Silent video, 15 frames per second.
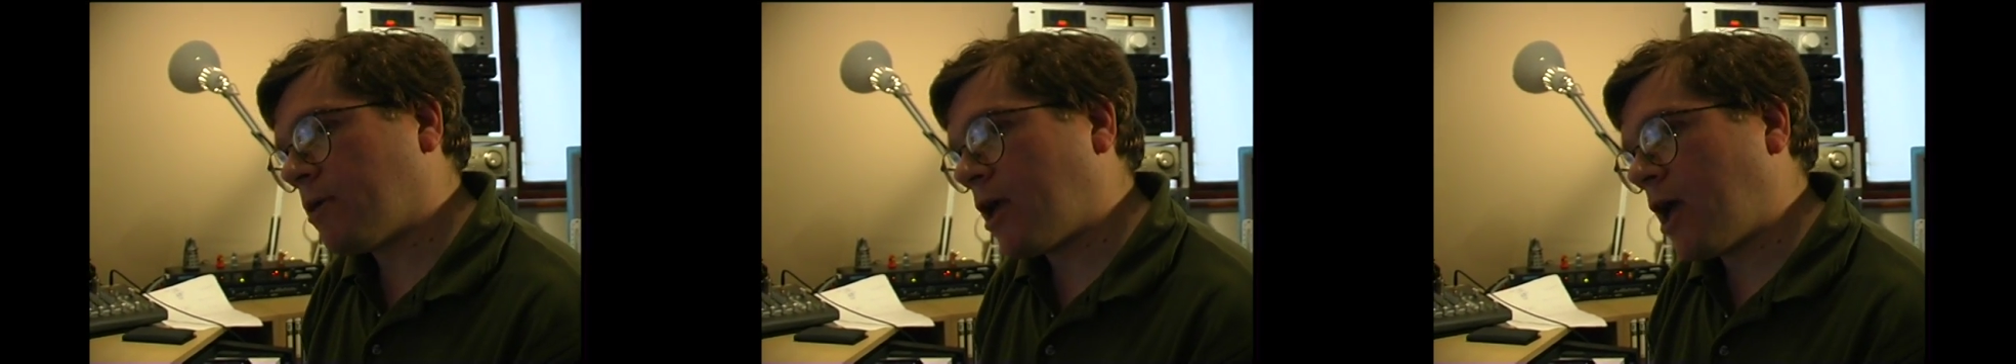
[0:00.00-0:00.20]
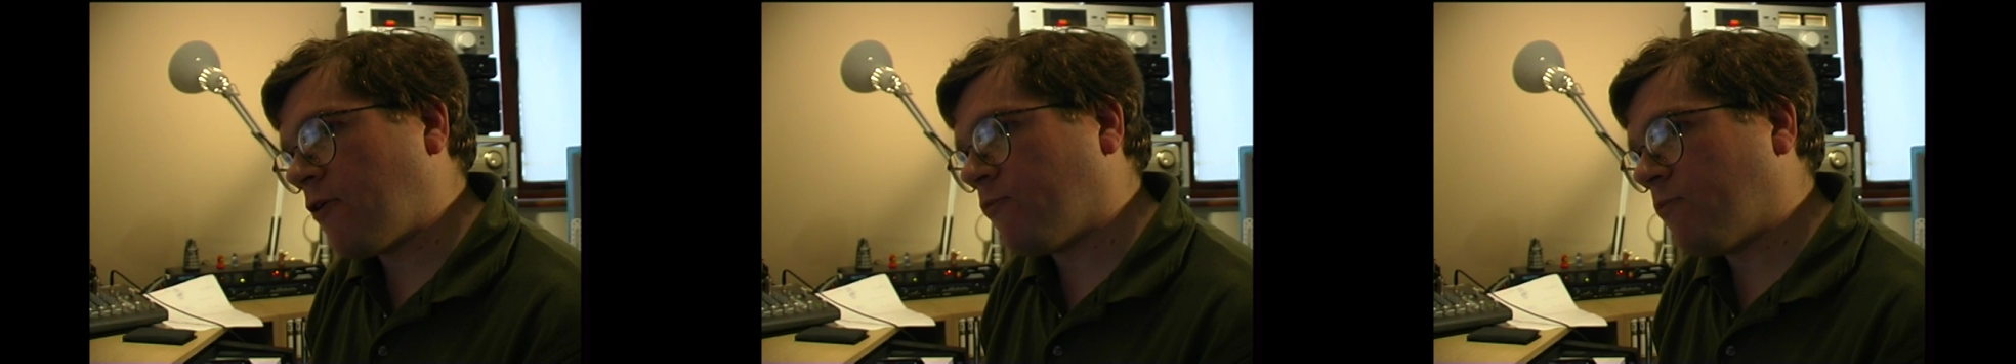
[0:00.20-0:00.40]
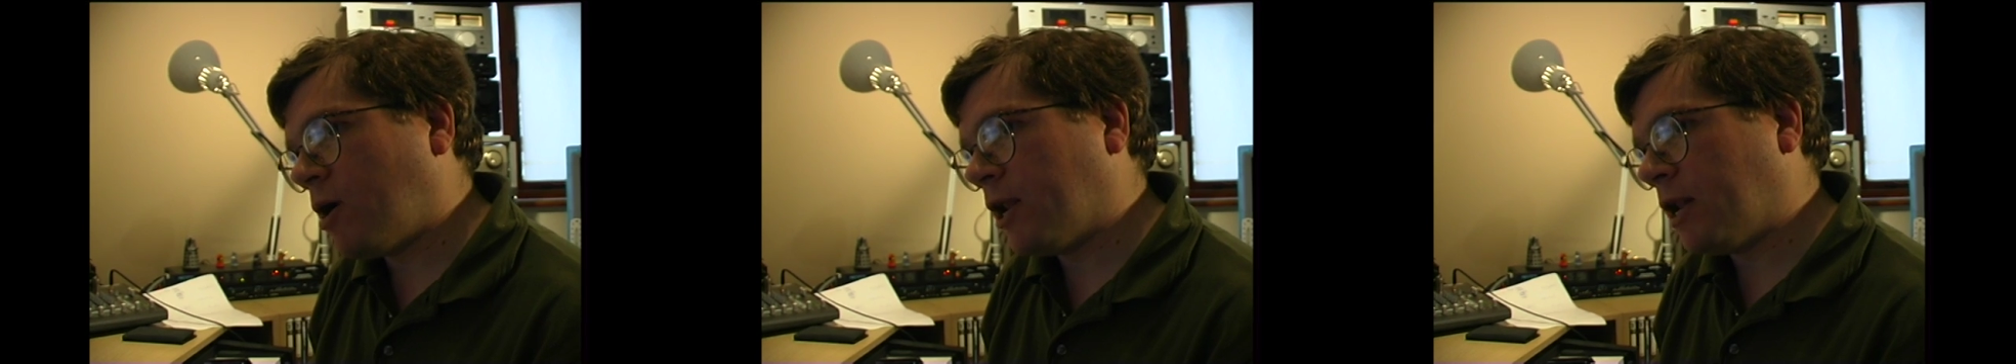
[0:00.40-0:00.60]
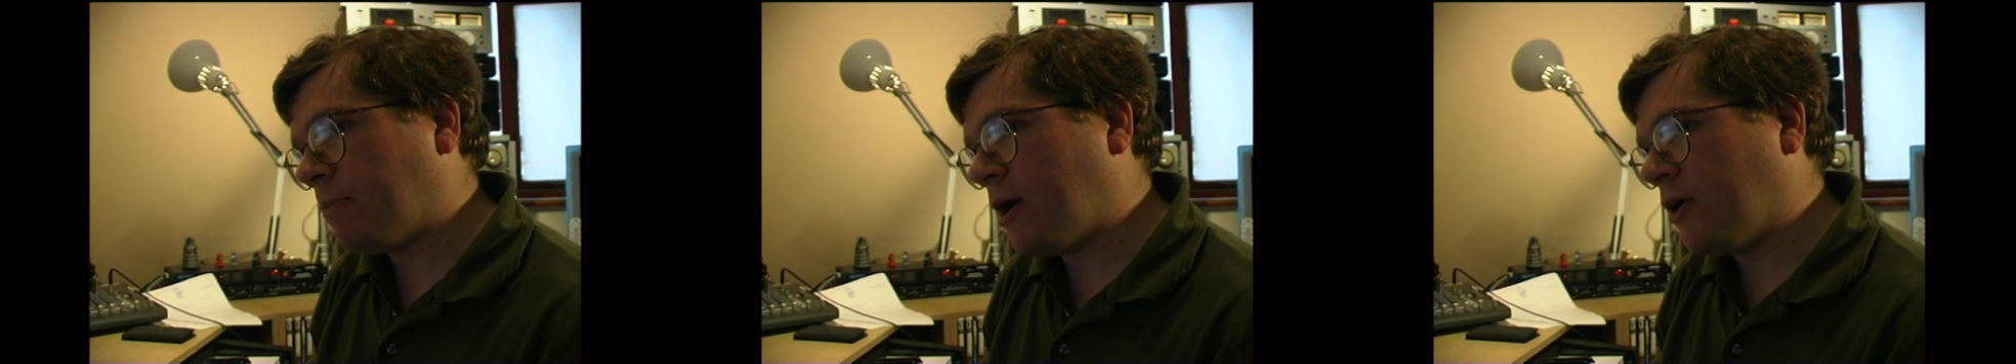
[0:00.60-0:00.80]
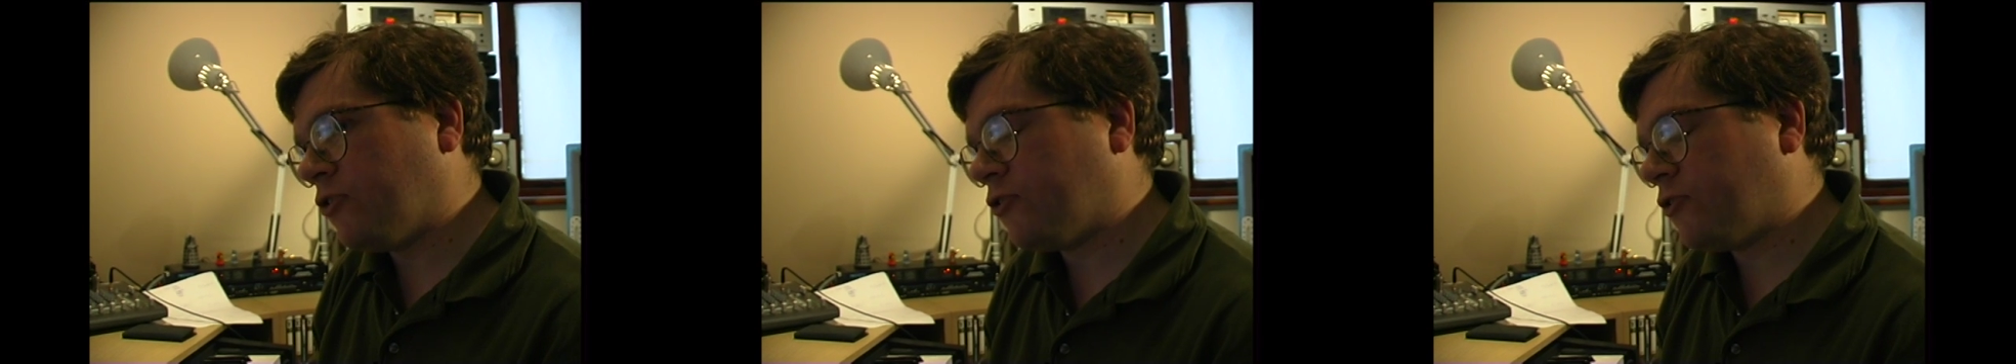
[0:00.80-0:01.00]
F minor
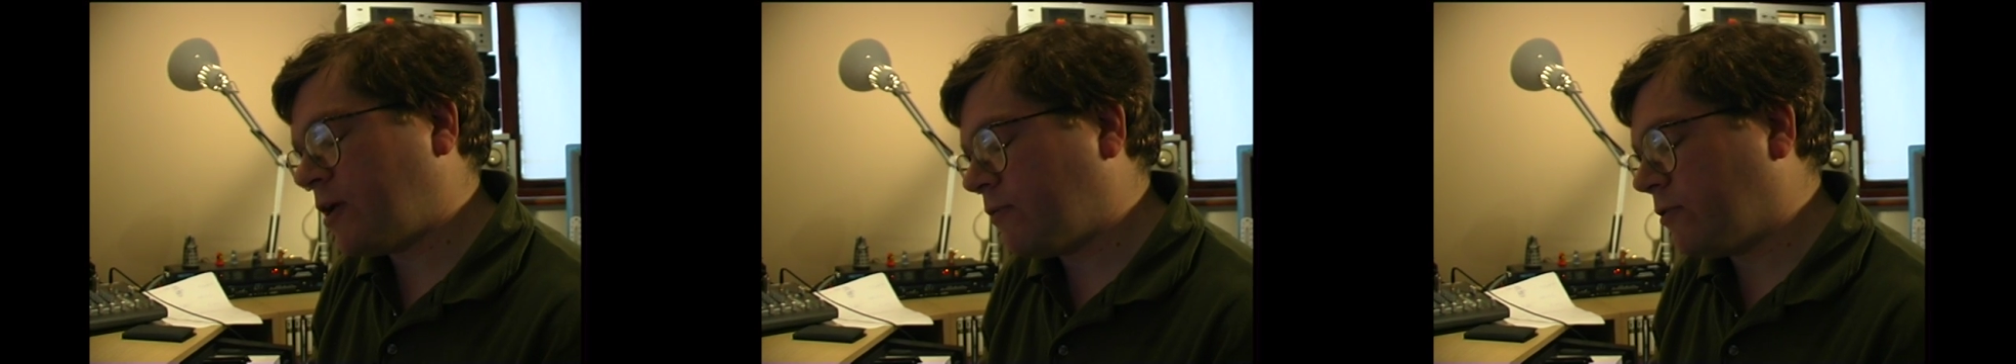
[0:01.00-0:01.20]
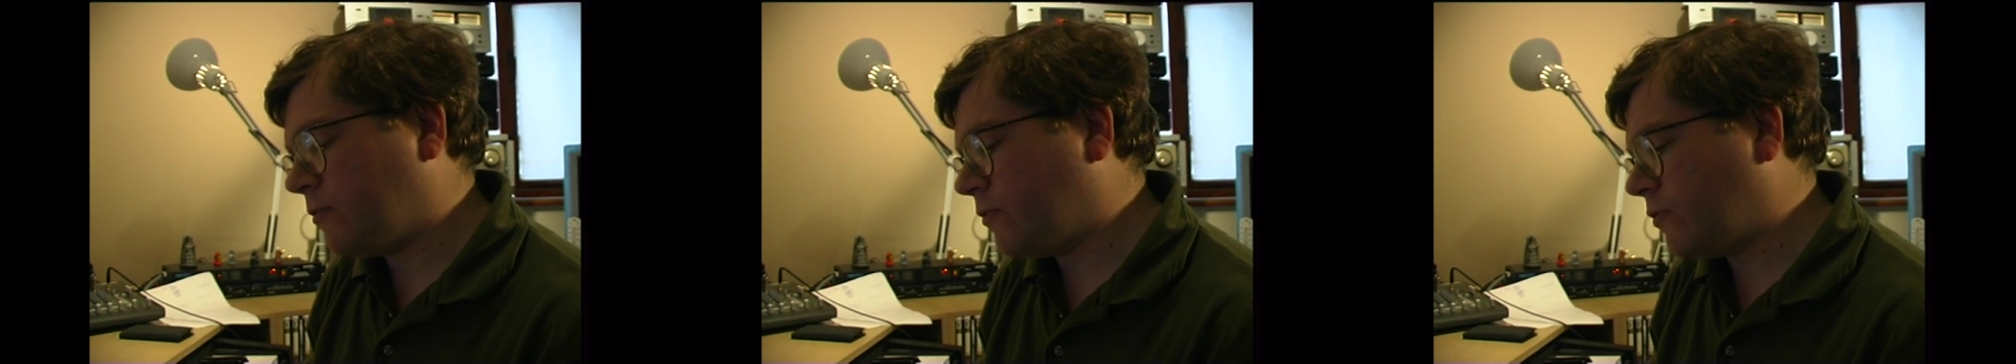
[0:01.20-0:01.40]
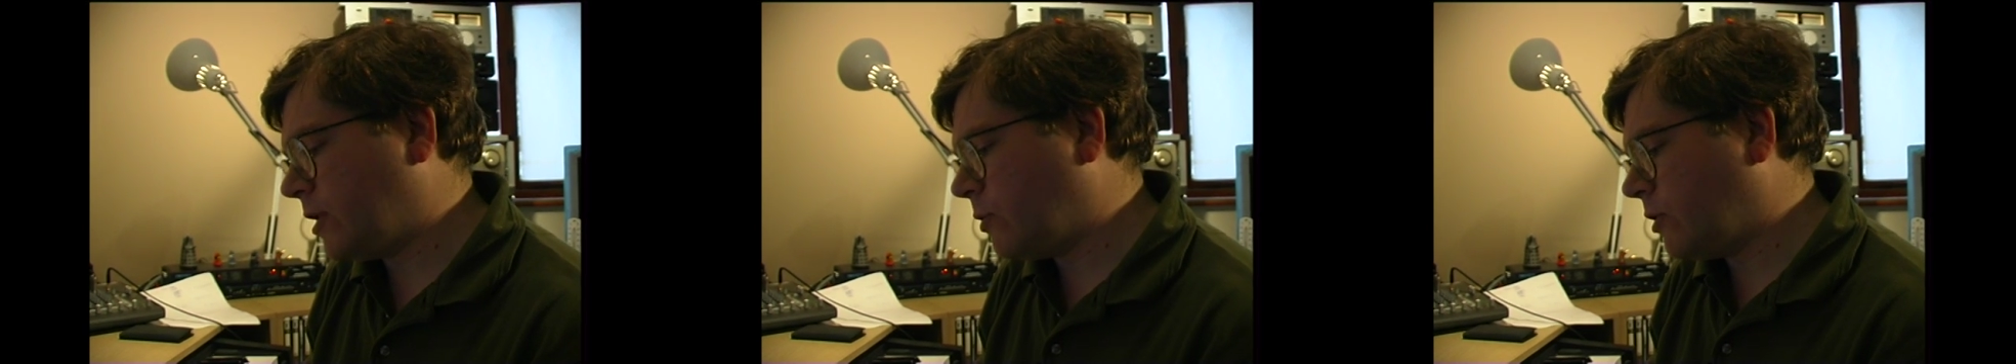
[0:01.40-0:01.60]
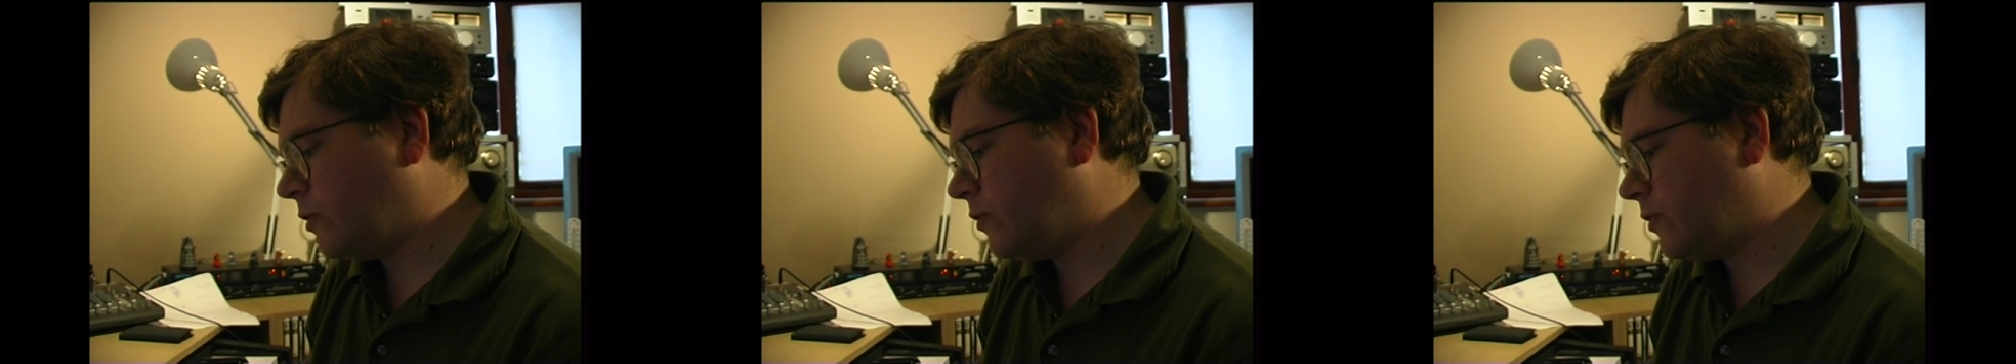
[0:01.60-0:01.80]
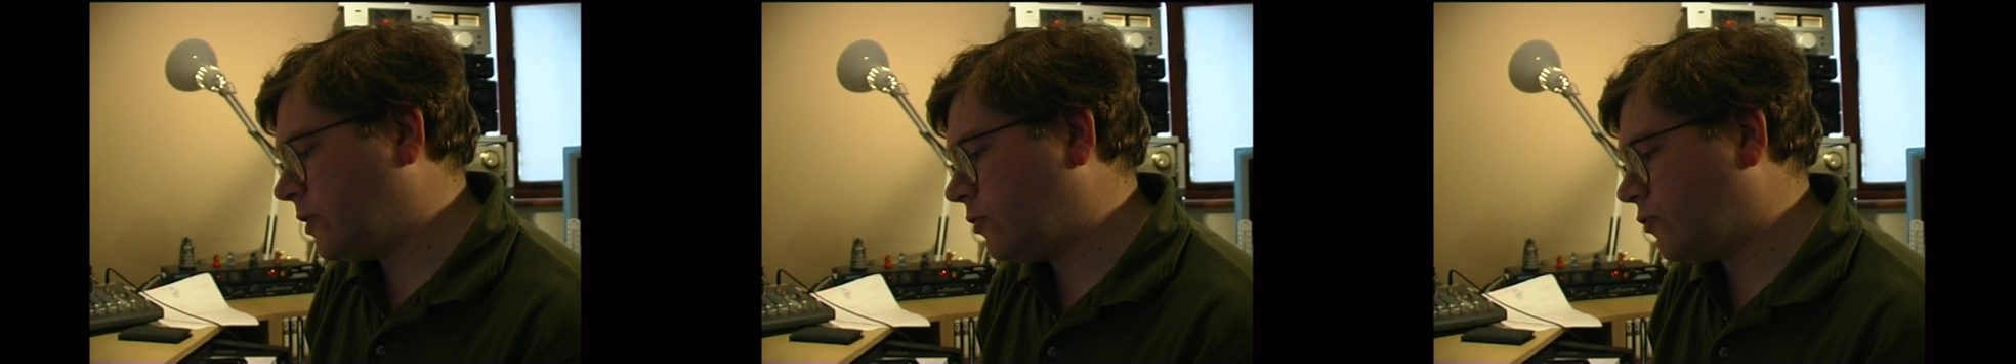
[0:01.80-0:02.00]
major 7 for anyone
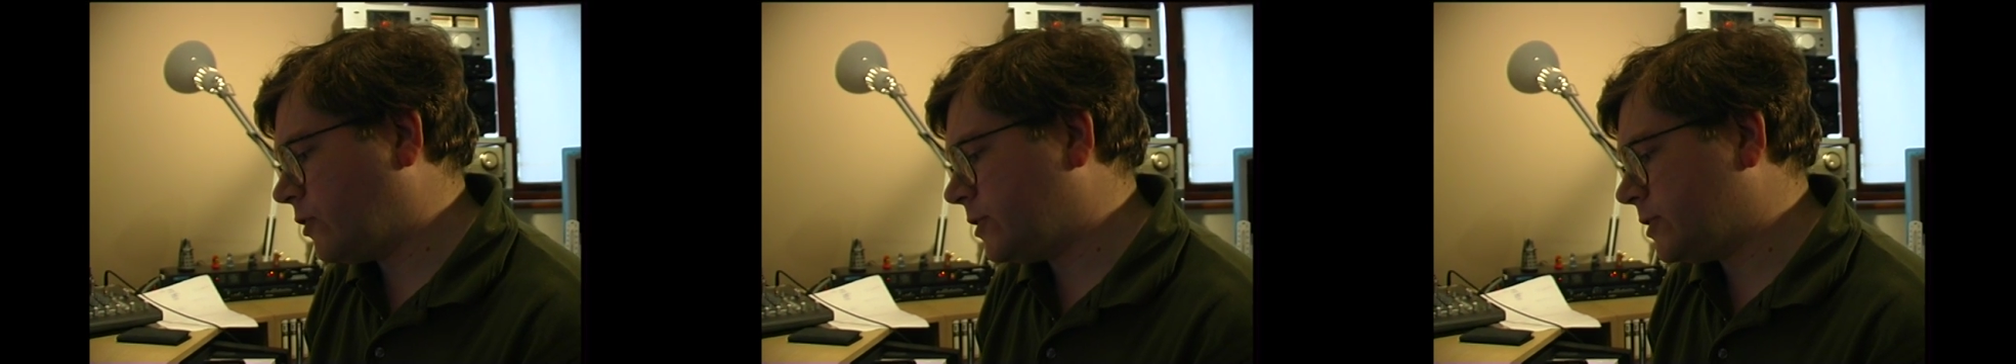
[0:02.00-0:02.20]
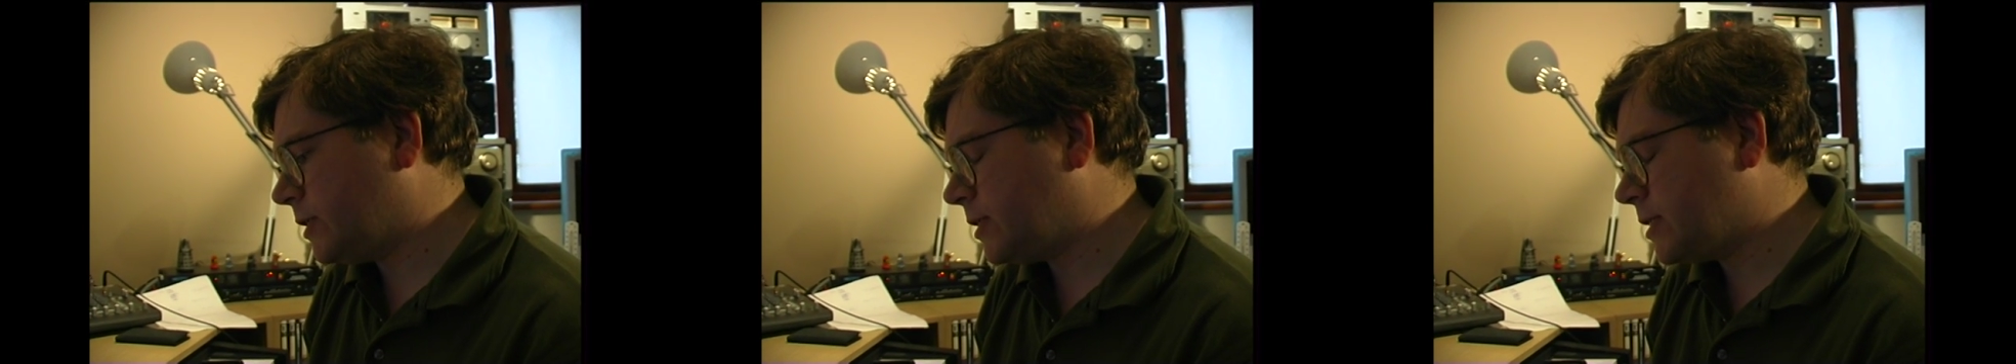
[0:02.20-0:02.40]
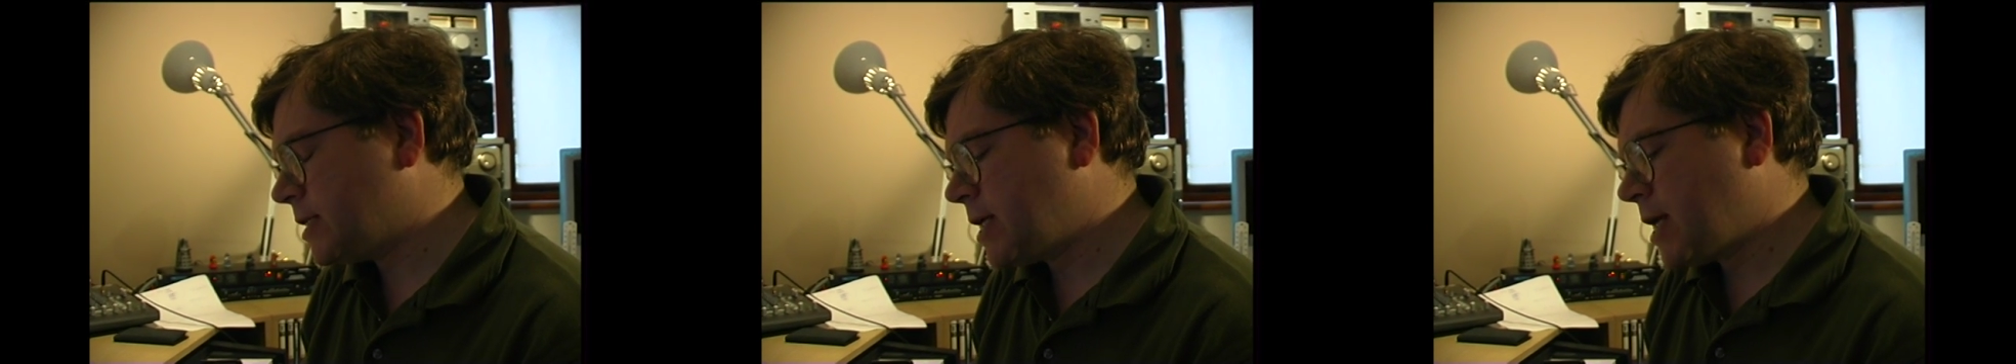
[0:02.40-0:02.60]
who's interested.